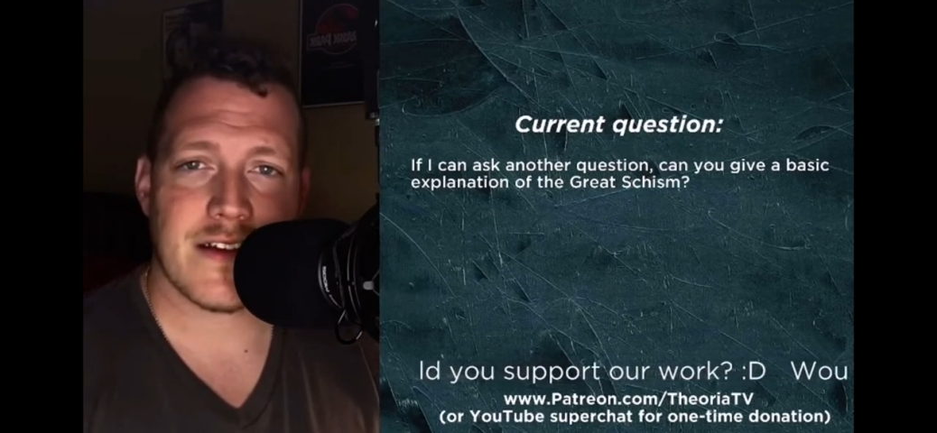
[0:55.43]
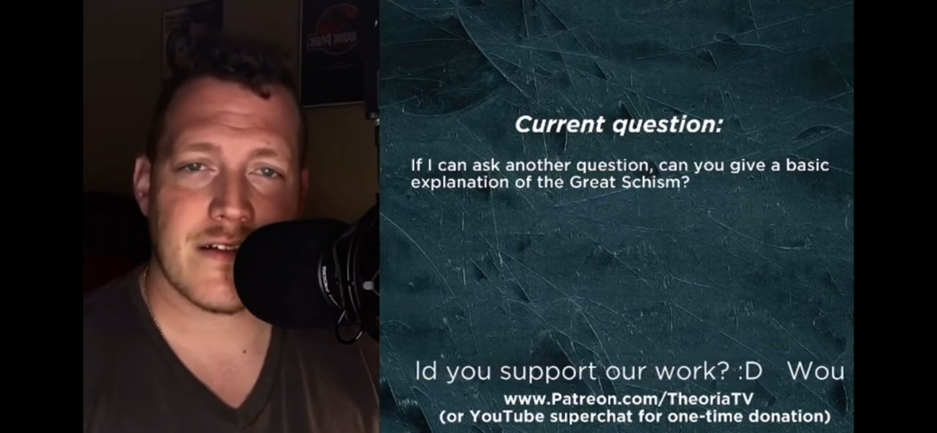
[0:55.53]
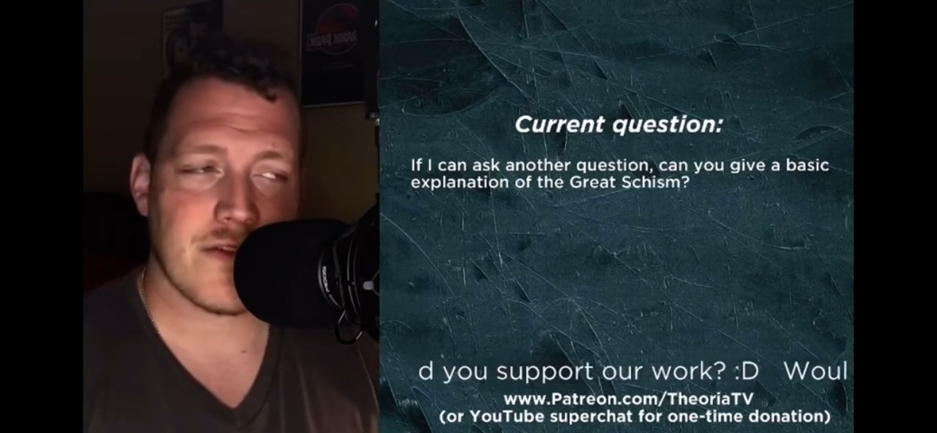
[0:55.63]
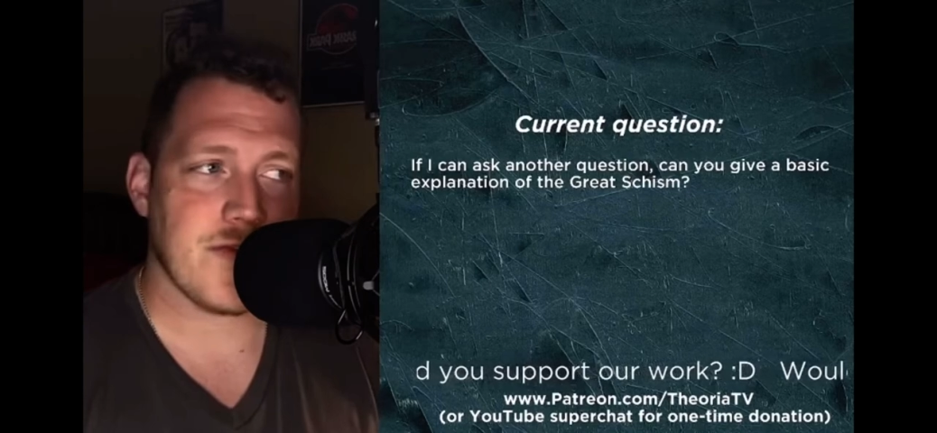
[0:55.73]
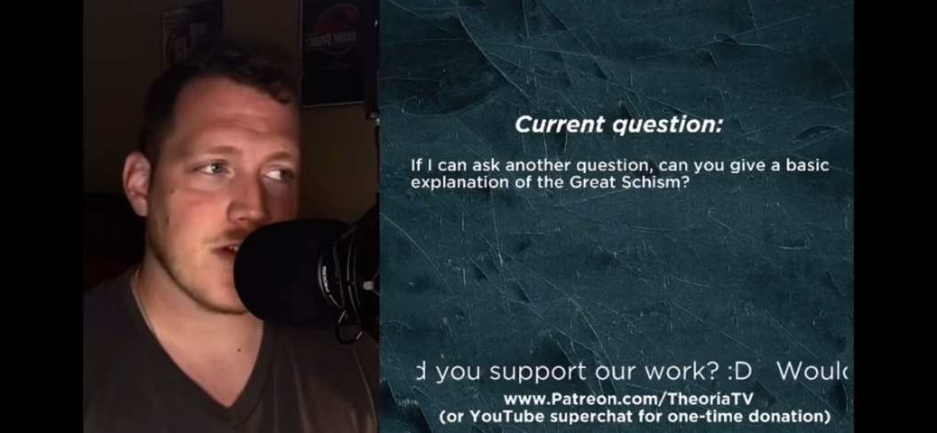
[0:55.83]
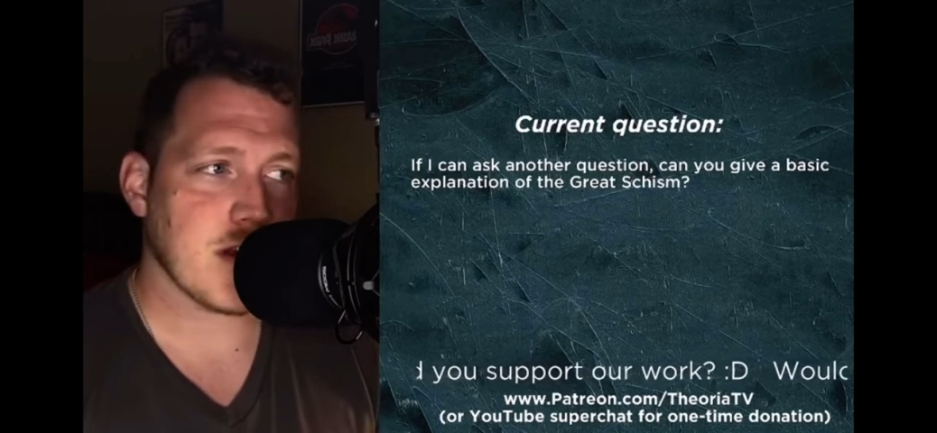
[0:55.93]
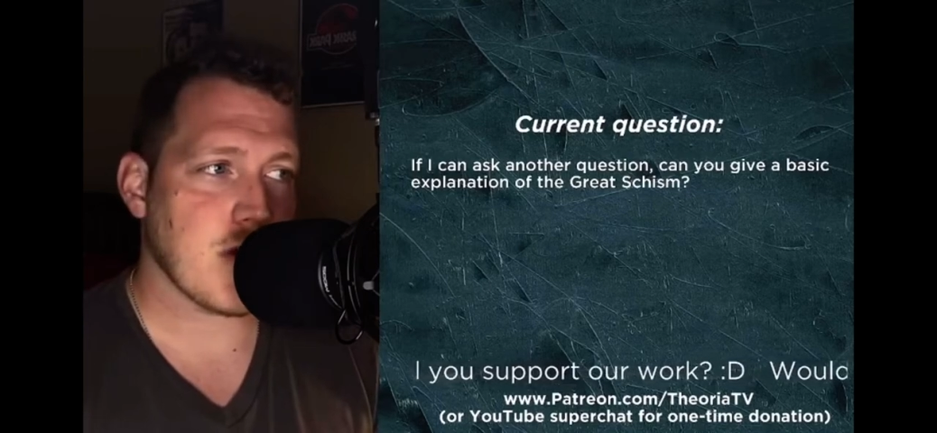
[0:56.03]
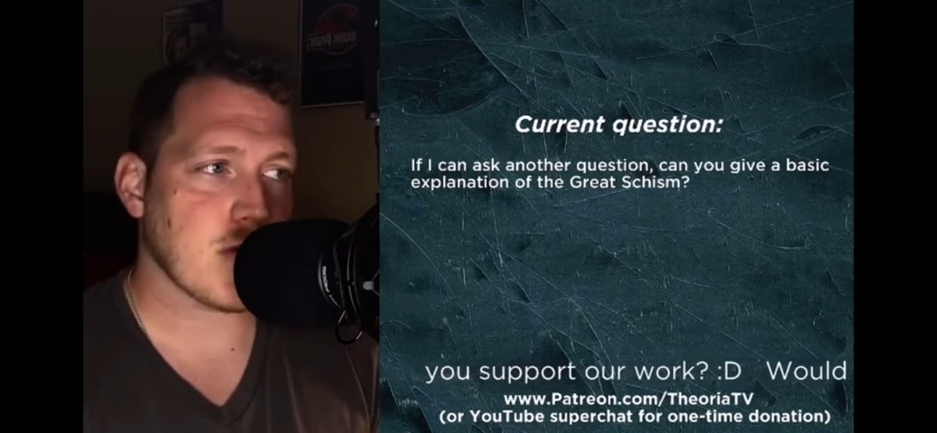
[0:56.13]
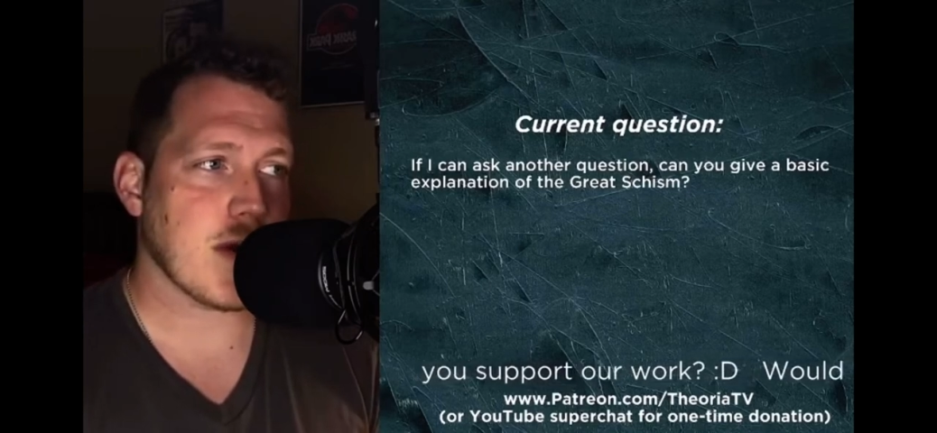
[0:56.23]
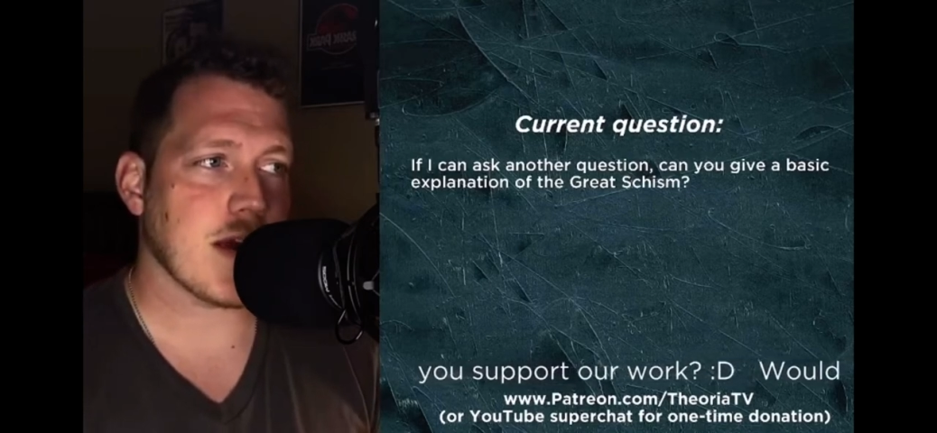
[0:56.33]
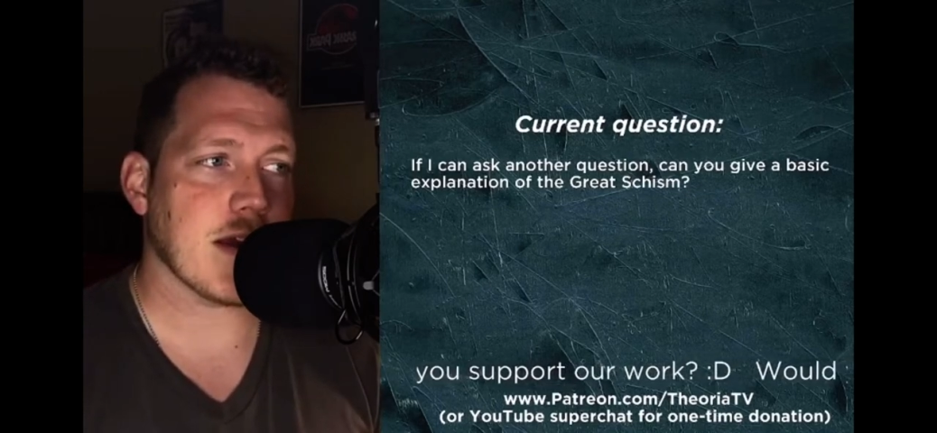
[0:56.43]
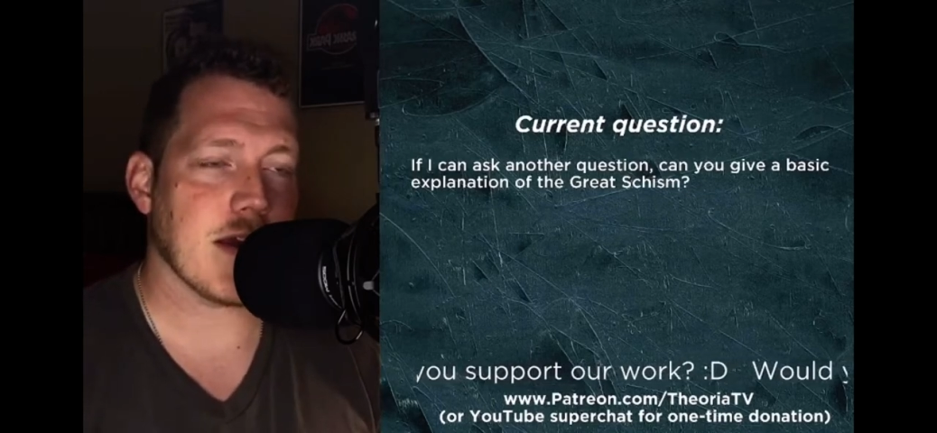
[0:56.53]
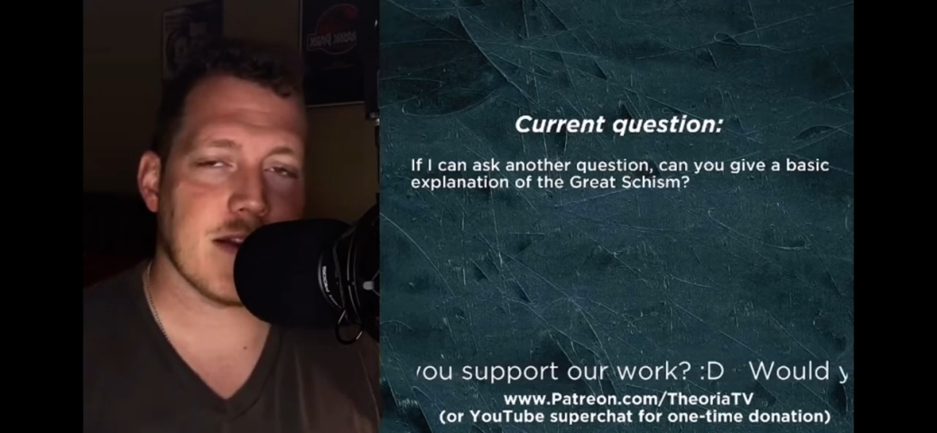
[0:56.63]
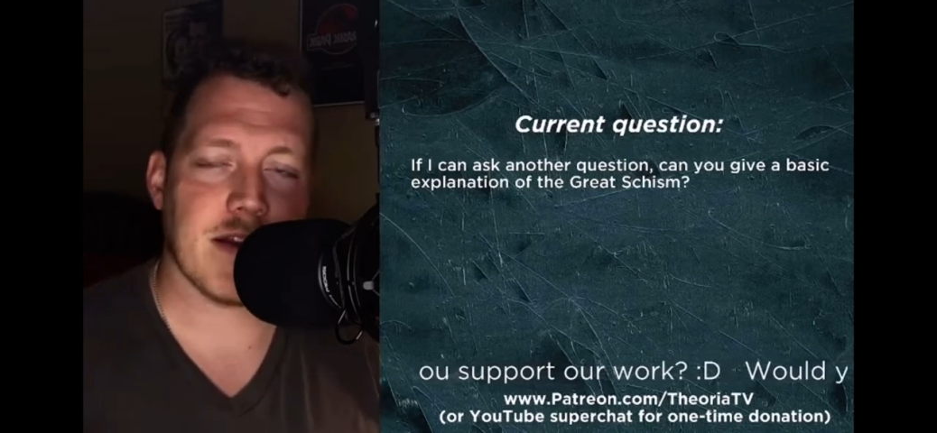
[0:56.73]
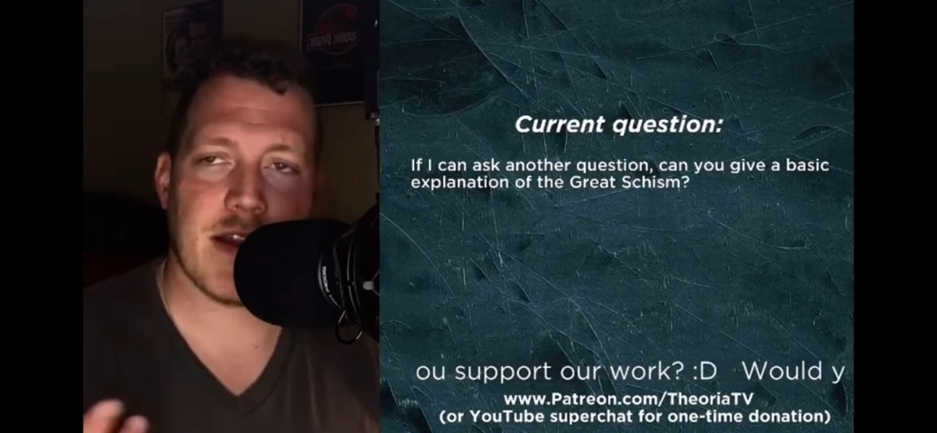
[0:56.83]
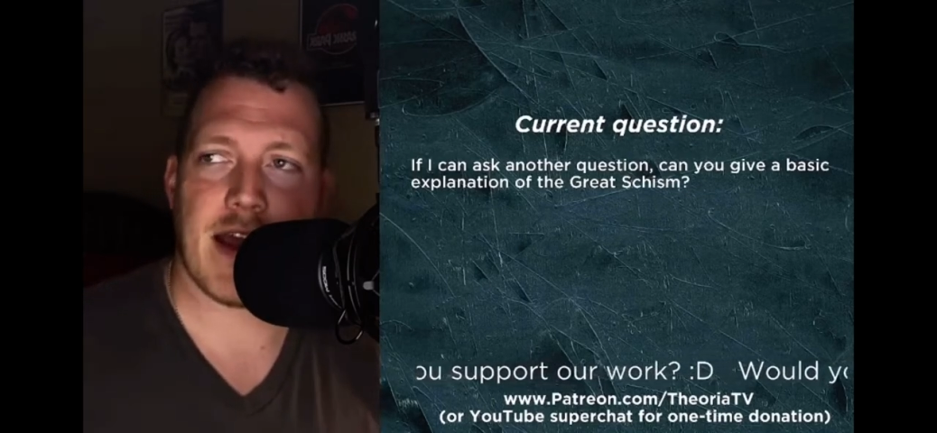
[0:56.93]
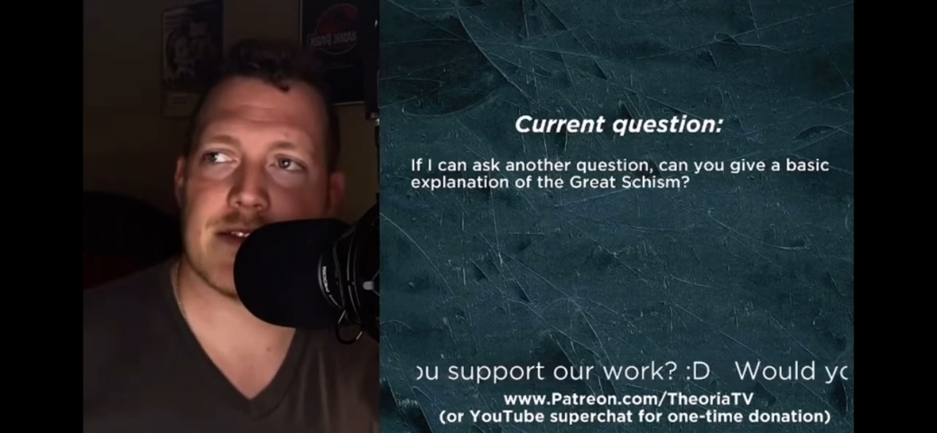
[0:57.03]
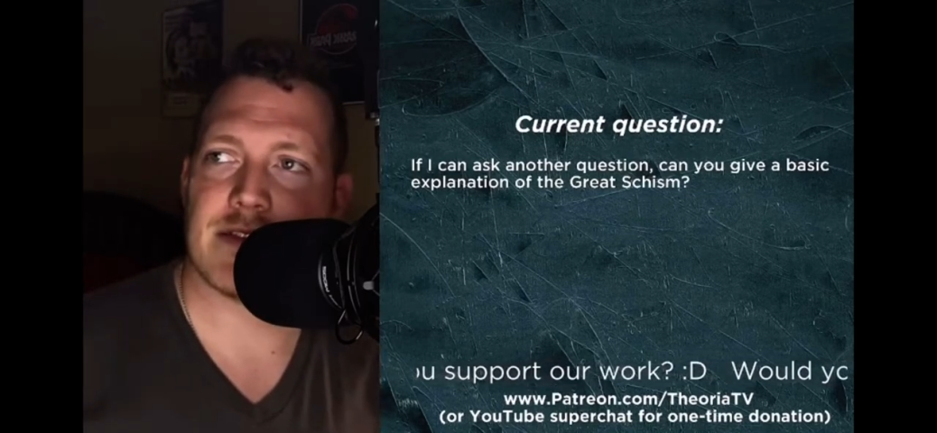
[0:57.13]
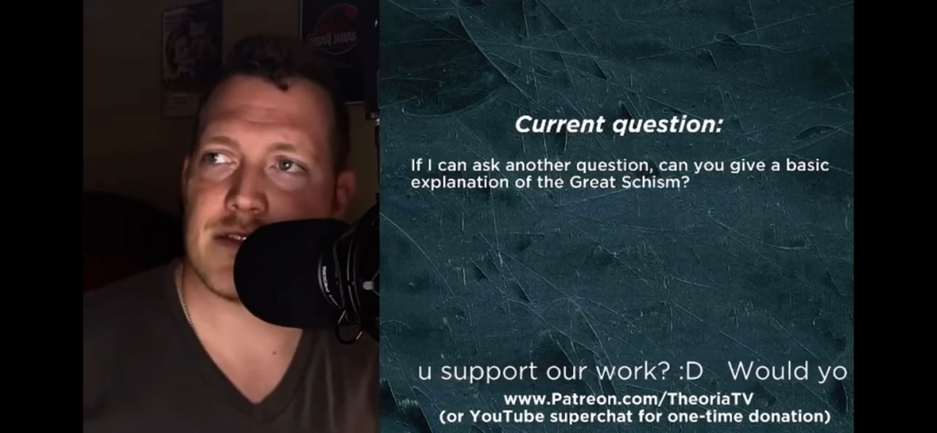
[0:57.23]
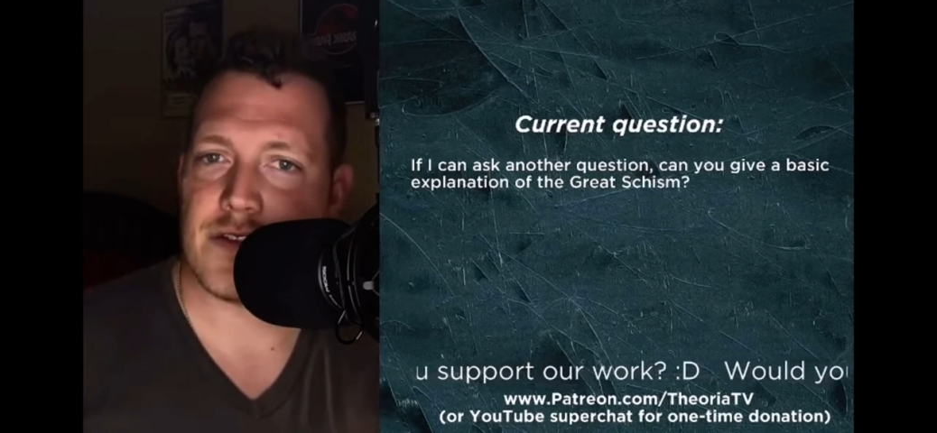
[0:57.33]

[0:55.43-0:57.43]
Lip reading: of the filioque and ask,